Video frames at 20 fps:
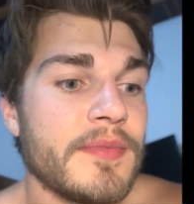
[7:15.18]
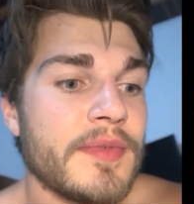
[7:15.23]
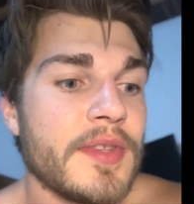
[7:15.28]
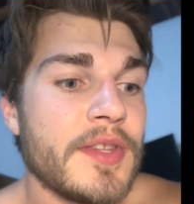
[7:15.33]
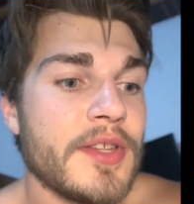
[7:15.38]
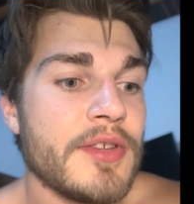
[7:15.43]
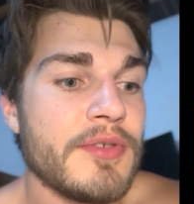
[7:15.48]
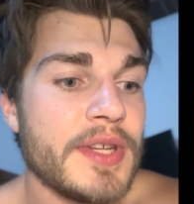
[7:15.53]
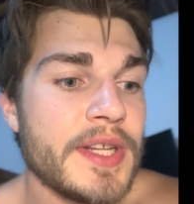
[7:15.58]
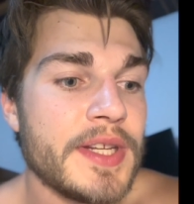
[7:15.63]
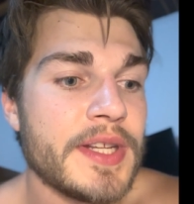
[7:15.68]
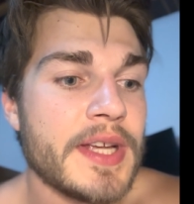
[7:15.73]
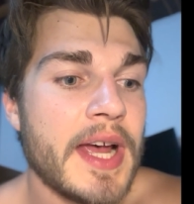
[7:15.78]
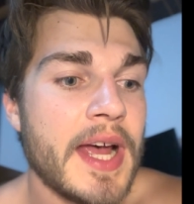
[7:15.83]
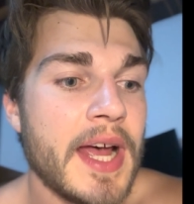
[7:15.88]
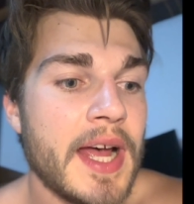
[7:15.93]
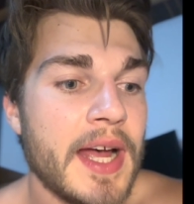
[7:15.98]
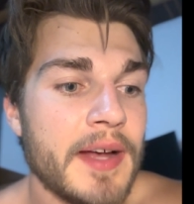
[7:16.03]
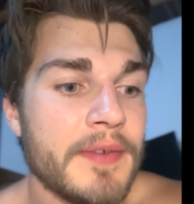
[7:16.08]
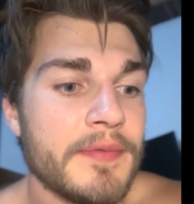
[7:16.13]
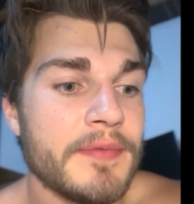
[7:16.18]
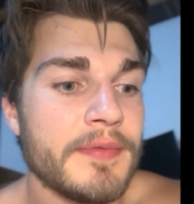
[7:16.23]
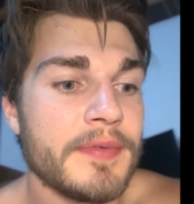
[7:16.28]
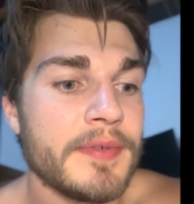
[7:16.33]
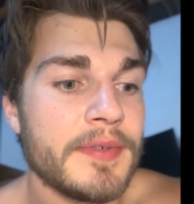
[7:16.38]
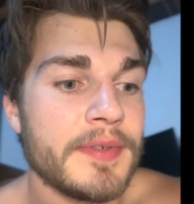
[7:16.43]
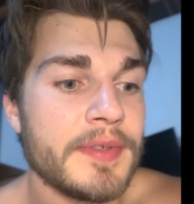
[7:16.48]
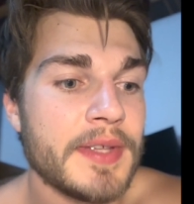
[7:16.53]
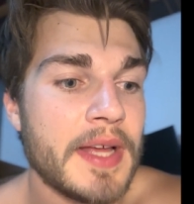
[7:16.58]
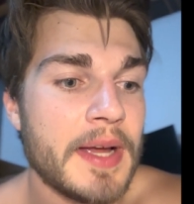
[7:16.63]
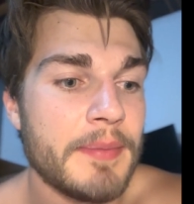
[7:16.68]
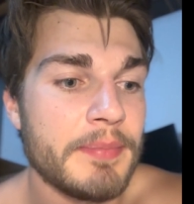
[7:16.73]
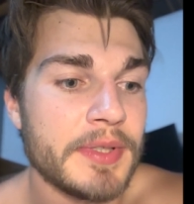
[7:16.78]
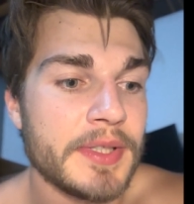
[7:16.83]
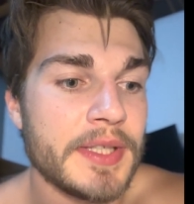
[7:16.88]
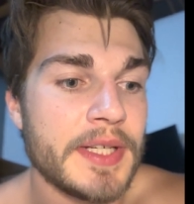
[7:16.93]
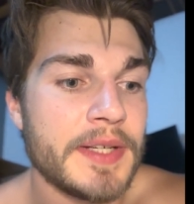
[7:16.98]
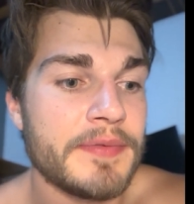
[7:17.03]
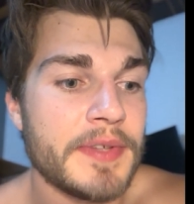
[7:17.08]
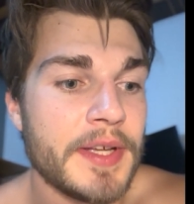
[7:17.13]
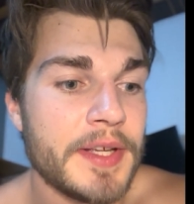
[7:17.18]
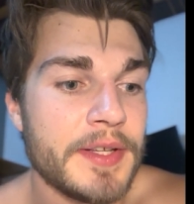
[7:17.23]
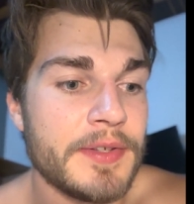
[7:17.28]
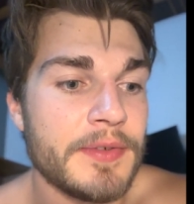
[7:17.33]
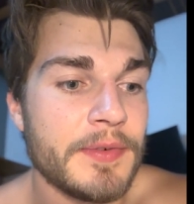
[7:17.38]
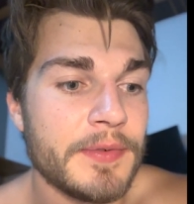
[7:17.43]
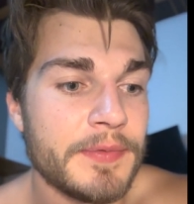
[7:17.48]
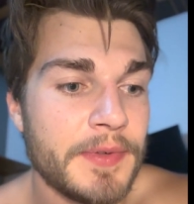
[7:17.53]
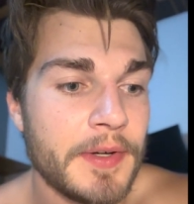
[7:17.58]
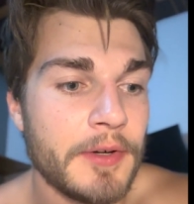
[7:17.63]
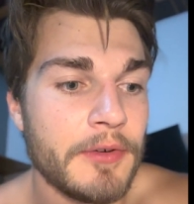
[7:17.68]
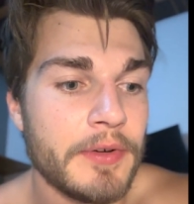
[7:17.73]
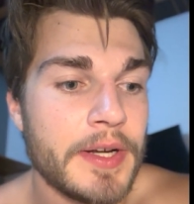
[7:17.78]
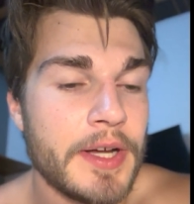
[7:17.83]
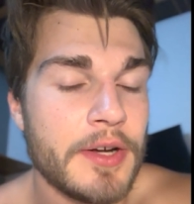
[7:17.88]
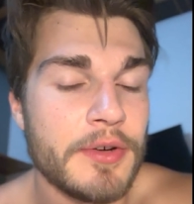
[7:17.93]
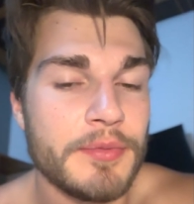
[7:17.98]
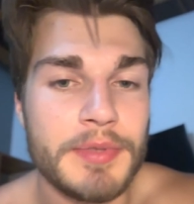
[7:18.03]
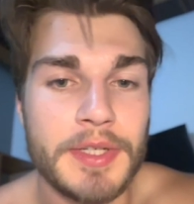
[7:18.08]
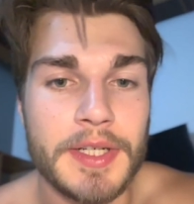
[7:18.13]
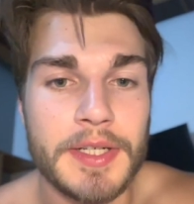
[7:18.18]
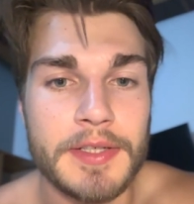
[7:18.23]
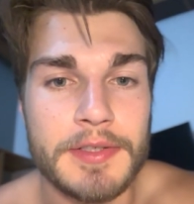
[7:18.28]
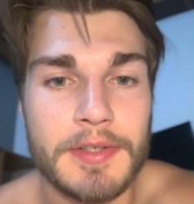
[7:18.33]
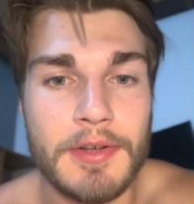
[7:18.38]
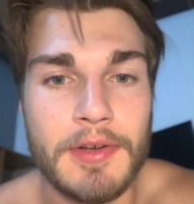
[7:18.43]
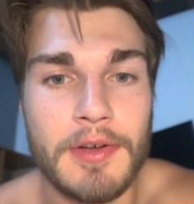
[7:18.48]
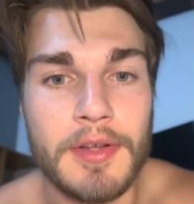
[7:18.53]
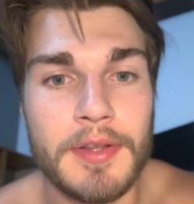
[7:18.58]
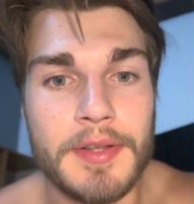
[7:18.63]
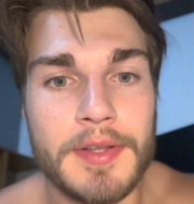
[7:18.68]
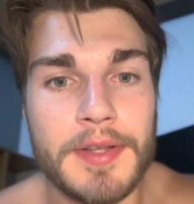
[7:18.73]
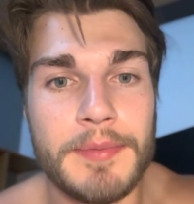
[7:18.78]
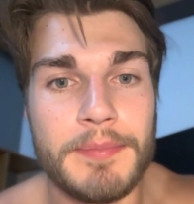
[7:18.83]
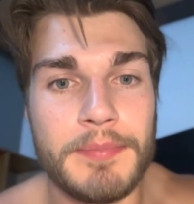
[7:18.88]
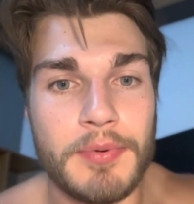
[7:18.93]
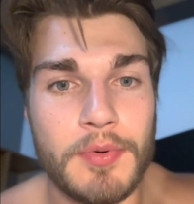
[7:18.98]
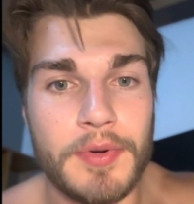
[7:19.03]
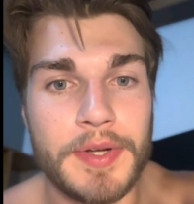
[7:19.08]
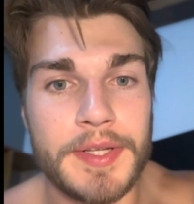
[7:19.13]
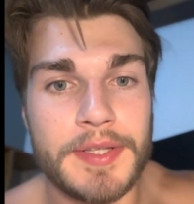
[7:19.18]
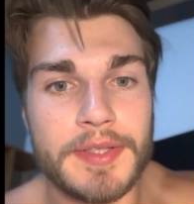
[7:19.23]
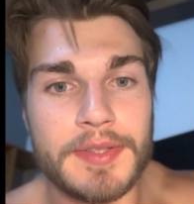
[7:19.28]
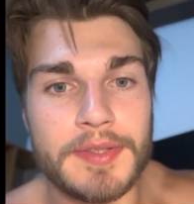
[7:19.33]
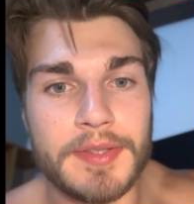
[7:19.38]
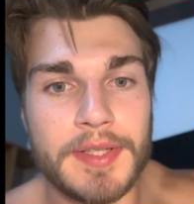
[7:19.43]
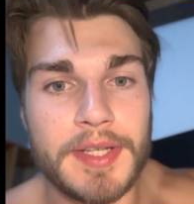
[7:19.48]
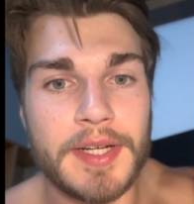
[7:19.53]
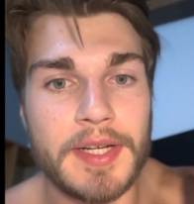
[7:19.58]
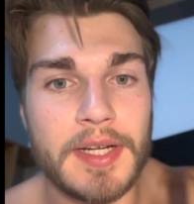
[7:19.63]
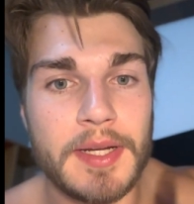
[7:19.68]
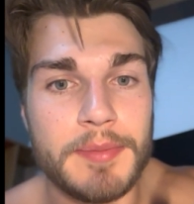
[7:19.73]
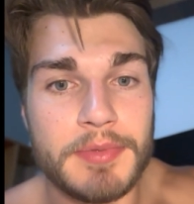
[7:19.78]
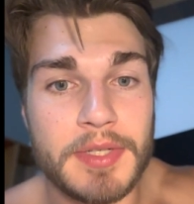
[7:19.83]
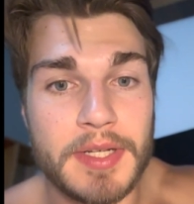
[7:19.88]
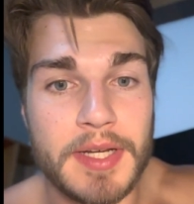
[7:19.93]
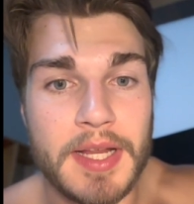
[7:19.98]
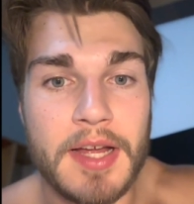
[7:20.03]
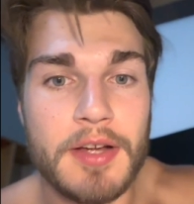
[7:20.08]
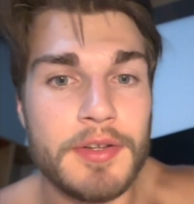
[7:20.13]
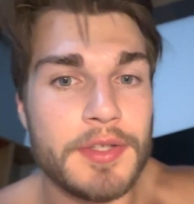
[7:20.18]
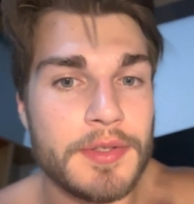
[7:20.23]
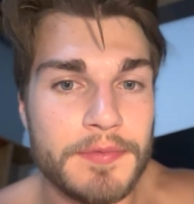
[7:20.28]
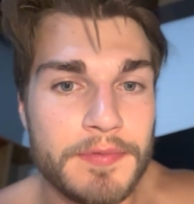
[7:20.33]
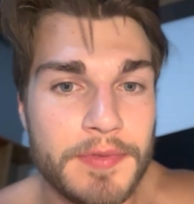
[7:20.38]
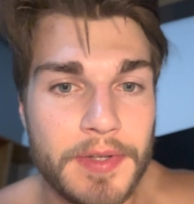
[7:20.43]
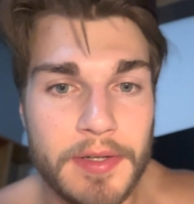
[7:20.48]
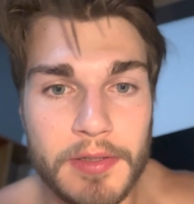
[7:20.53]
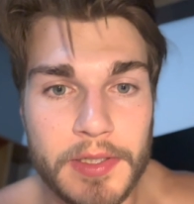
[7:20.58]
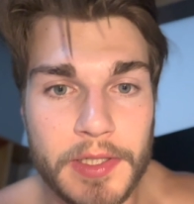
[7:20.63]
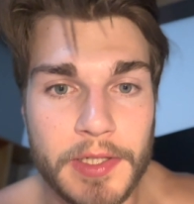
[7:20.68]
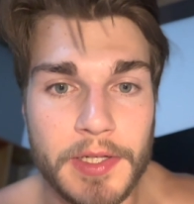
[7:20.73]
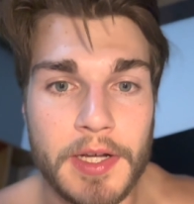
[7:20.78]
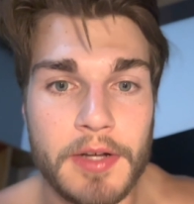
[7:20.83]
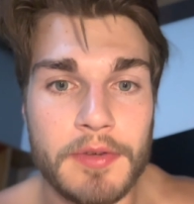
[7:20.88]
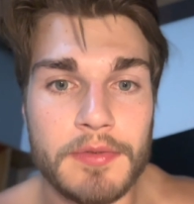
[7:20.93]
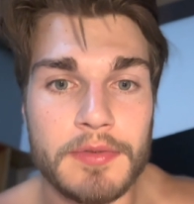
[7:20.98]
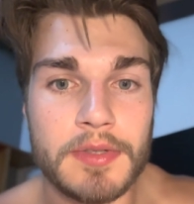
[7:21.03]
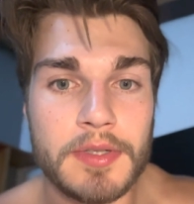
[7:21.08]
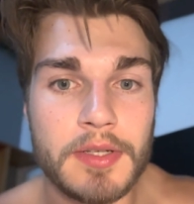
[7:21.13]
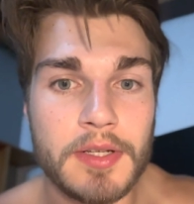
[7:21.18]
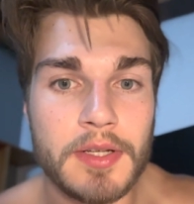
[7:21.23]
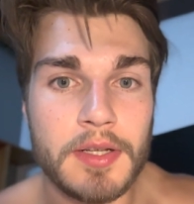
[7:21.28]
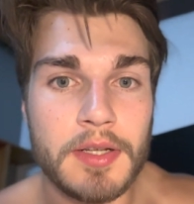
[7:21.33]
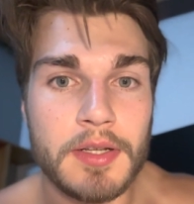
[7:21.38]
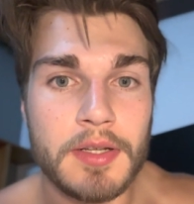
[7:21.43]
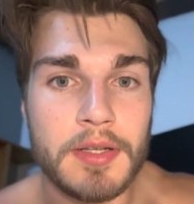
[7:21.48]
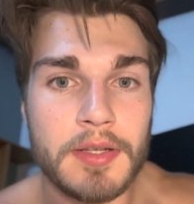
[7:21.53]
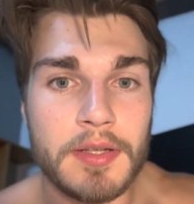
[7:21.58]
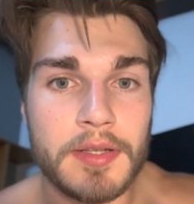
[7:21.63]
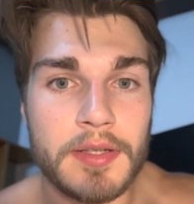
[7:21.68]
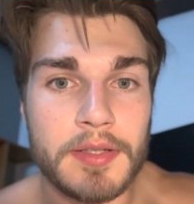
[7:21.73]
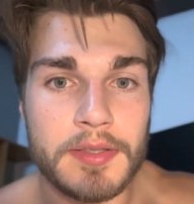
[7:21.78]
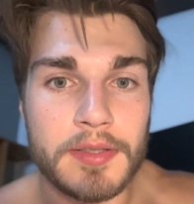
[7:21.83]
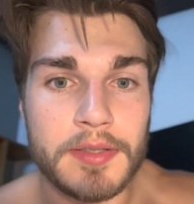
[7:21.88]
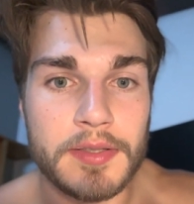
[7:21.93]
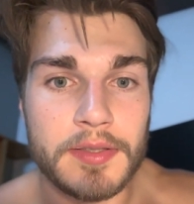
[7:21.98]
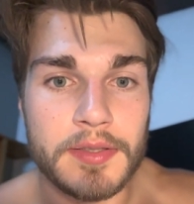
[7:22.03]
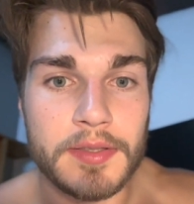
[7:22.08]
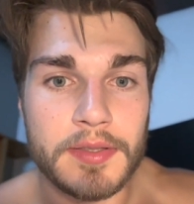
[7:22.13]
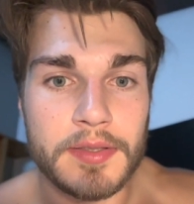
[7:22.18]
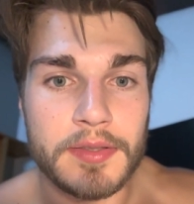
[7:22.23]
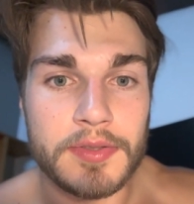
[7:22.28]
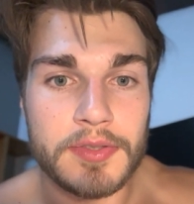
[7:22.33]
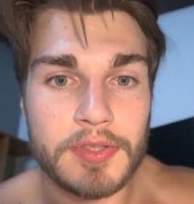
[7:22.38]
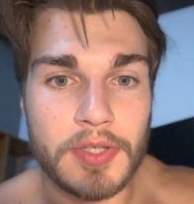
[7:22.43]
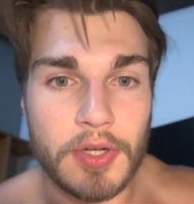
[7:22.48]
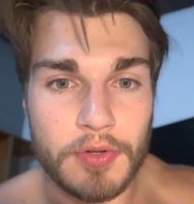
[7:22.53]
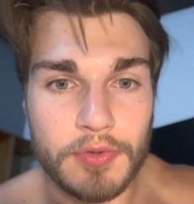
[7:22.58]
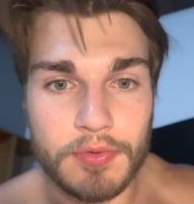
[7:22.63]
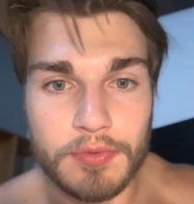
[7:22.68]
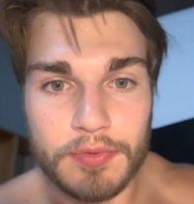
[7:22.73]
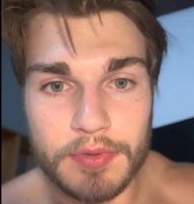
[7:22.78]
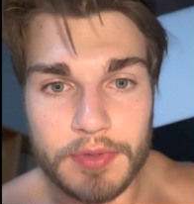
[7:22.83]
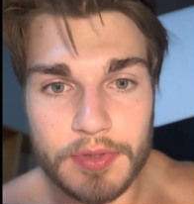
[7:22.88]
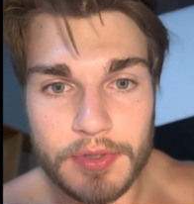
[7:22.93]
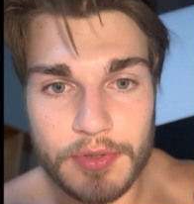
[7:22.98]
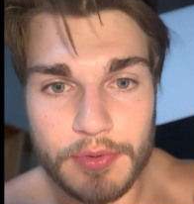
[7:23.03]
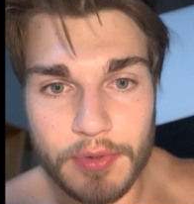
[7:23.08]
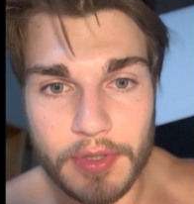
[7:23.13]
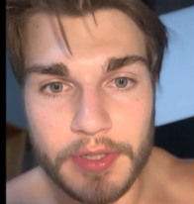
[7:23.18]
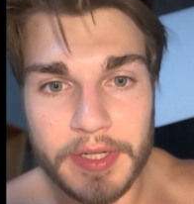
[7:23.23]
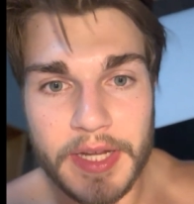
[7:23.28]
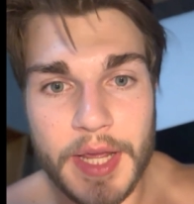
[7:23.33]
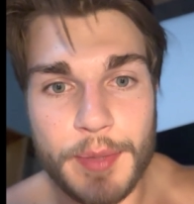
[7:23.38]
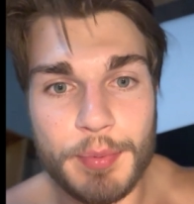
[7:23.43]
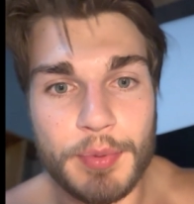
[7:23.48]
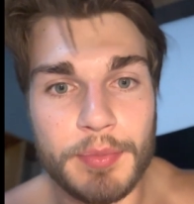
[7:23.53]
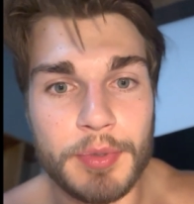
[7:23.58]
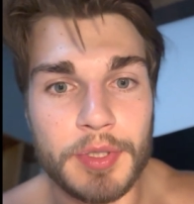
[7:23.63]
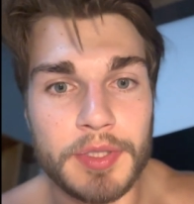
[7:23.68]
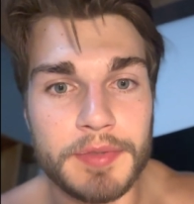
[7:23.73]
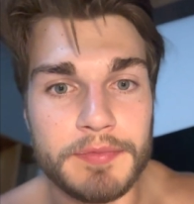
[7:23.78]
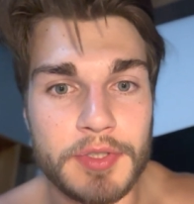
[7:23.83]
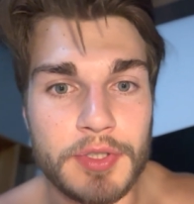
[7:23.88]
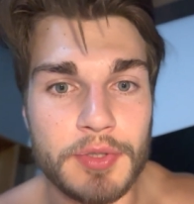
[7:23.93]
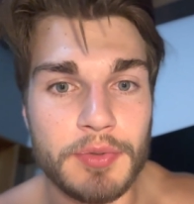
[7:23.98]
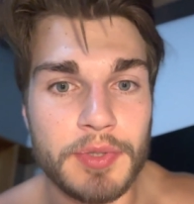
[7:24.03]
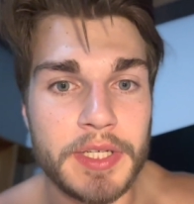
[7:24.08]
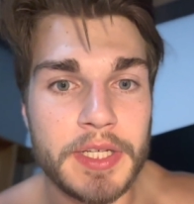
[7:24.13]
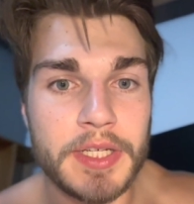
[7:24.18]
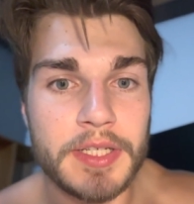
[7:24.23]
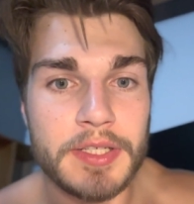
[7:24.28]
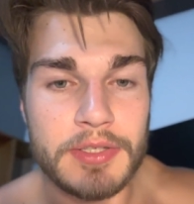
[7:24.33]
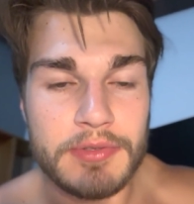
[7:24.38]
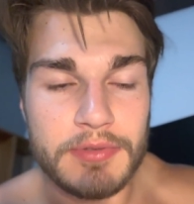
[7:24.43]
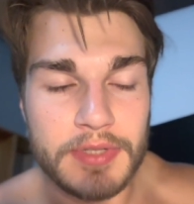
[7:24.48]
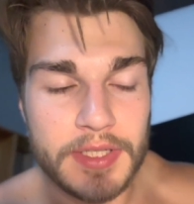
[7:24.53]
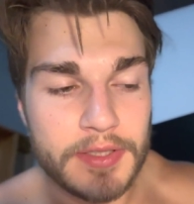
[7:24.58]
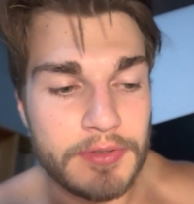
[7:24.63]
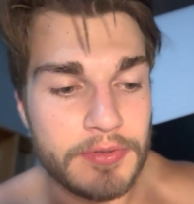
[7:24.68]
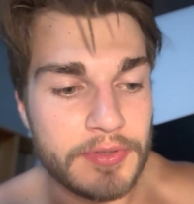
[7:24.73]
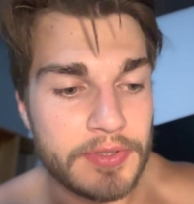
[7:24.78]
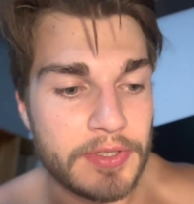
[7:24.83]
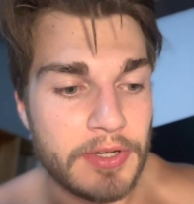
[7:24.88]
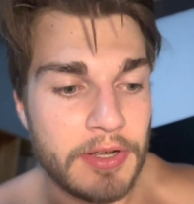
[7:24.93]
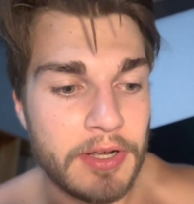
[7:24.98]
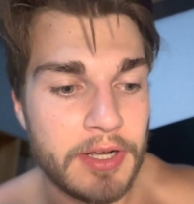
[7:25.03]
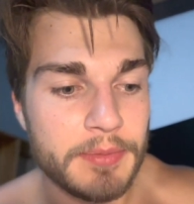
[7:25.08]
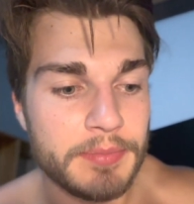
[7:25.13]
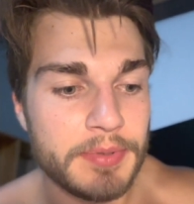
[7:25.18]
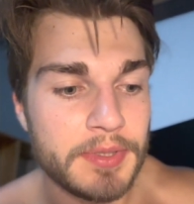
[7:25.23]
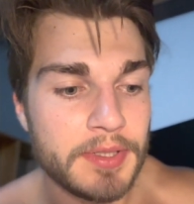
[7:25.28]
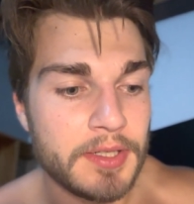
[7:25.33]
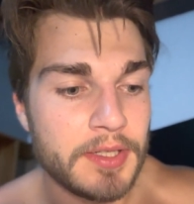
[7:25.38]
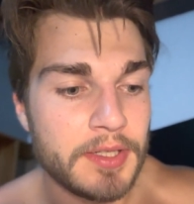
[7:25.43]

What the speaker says: you need to have that belief that you'll figure it out, because all the points leading up to now, you figured it out. So you are capable of doing it. You need to stop